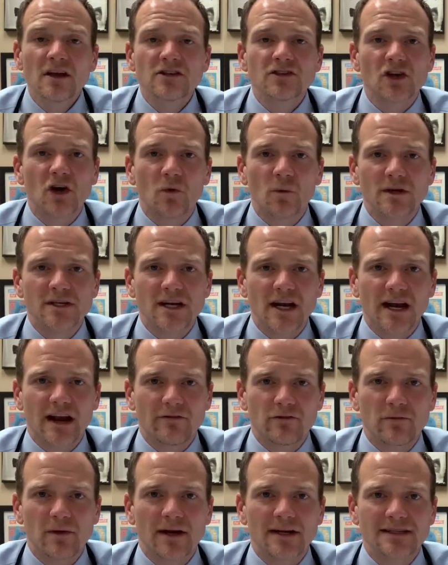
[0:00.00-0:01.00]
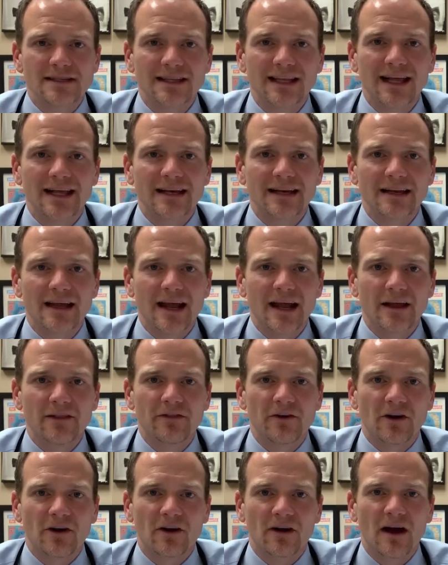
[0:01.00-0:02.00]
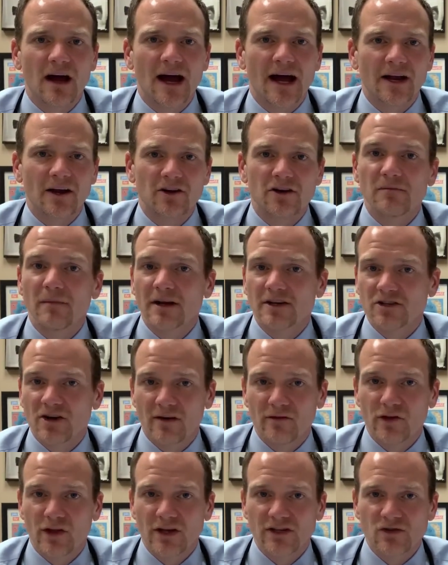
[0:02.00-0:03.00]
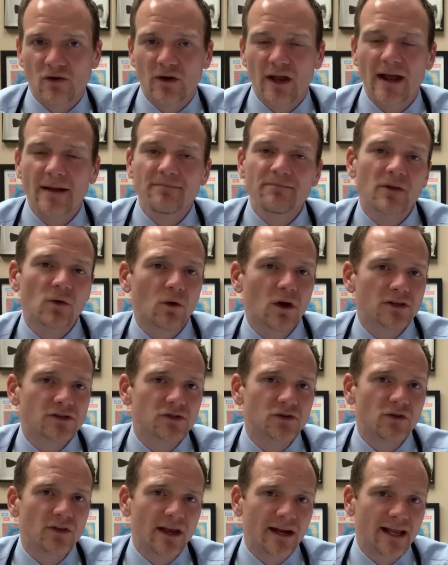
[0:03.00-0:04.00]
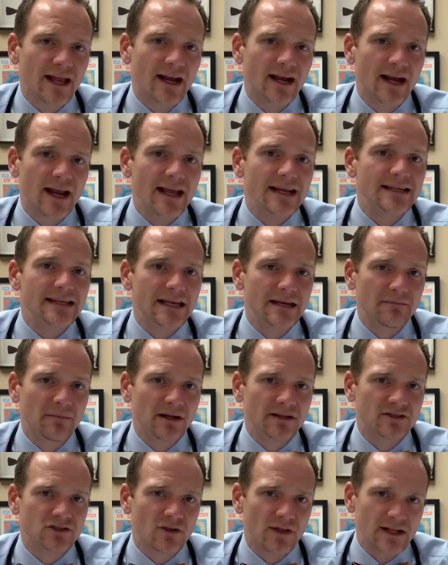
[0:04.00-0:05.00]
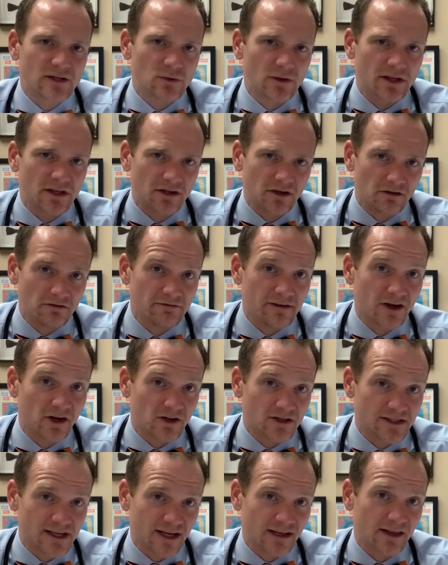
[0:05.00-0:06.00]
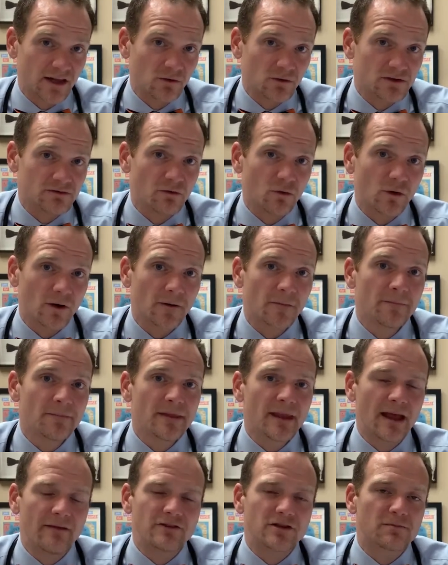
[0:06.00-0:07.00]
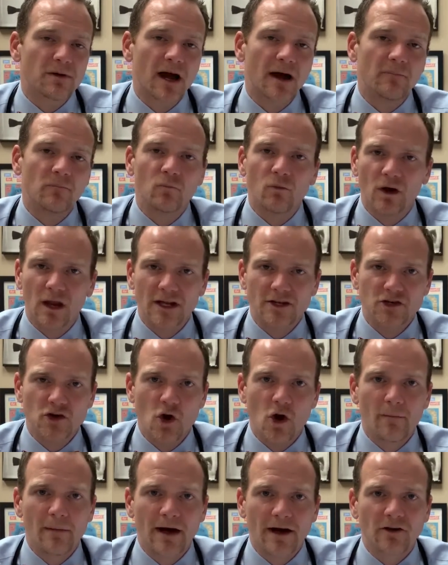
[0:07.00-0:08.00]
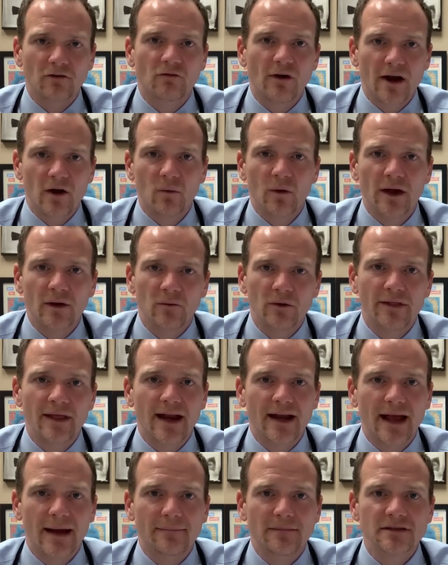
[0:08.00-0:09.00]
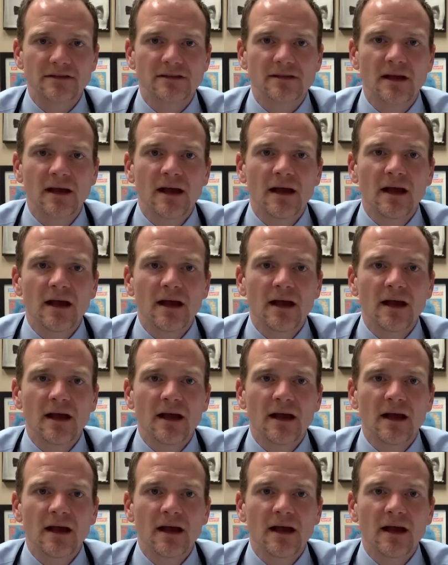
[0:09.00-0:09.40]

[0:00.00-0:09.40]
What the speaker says: so we check everybody's lead and their iron to make sure everything is okay. We'll also do that again at 18 months, so that's what the little finger stick thing was for. If it's a problem, we'll let you know about it right away when that happens.